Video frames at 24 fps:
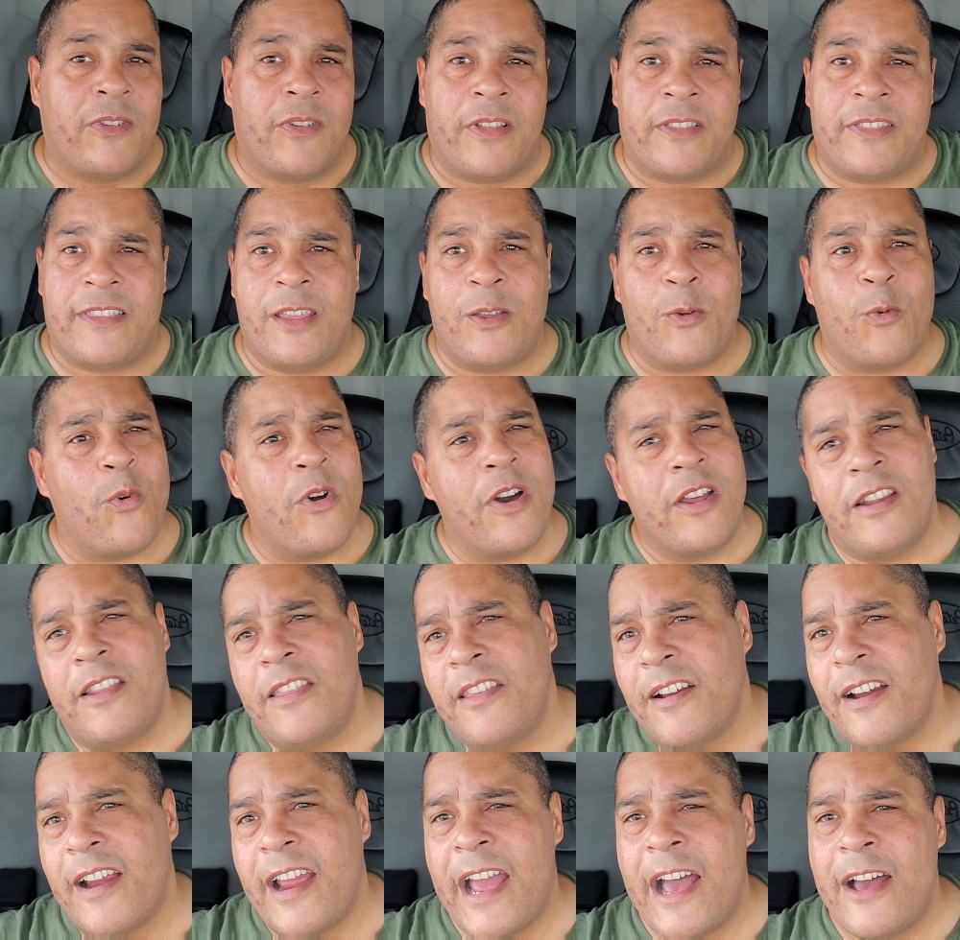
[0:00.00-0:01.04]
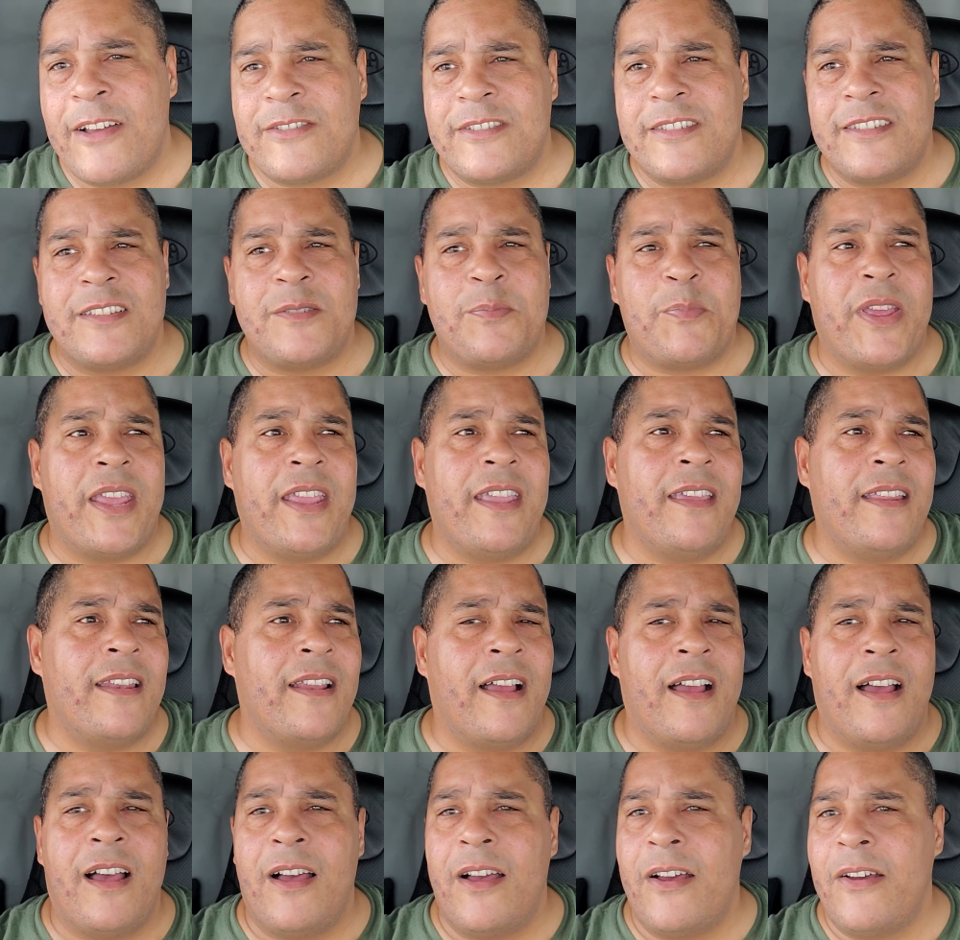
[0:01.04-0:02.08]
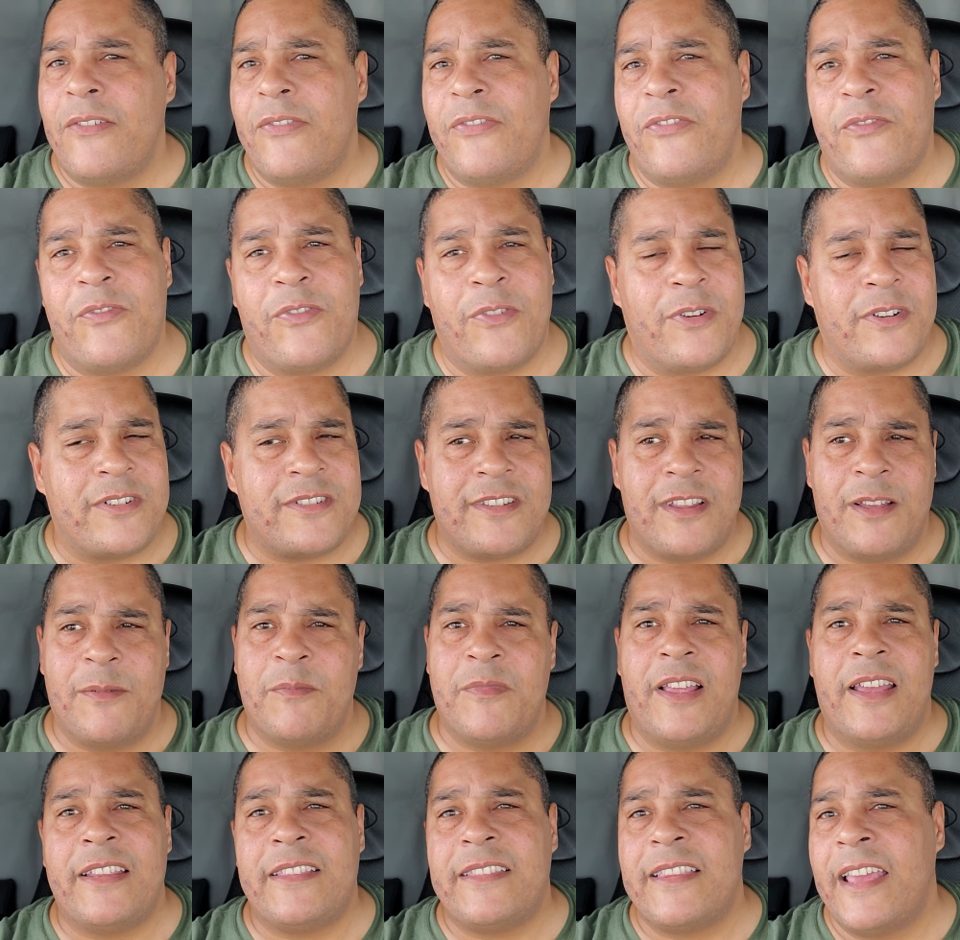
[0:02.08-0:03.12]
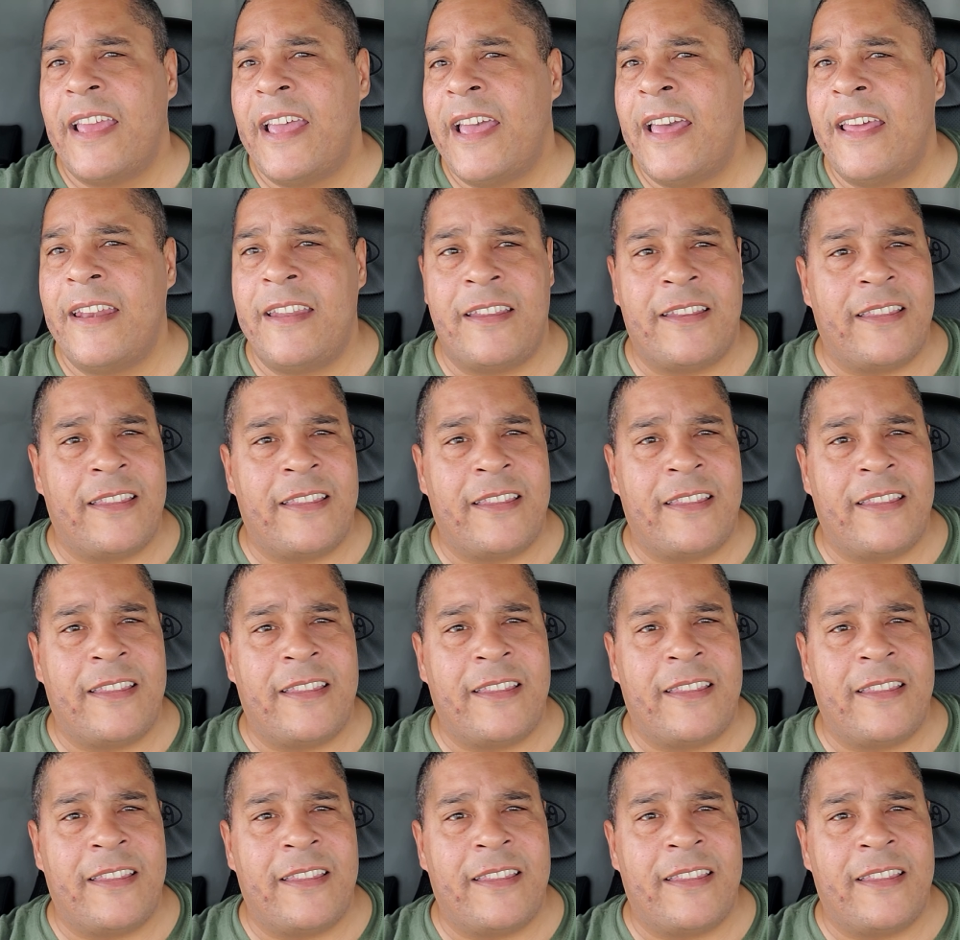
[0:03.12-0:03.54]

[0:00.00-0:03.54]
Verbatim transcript: I think one of their houses is paid off or something like that,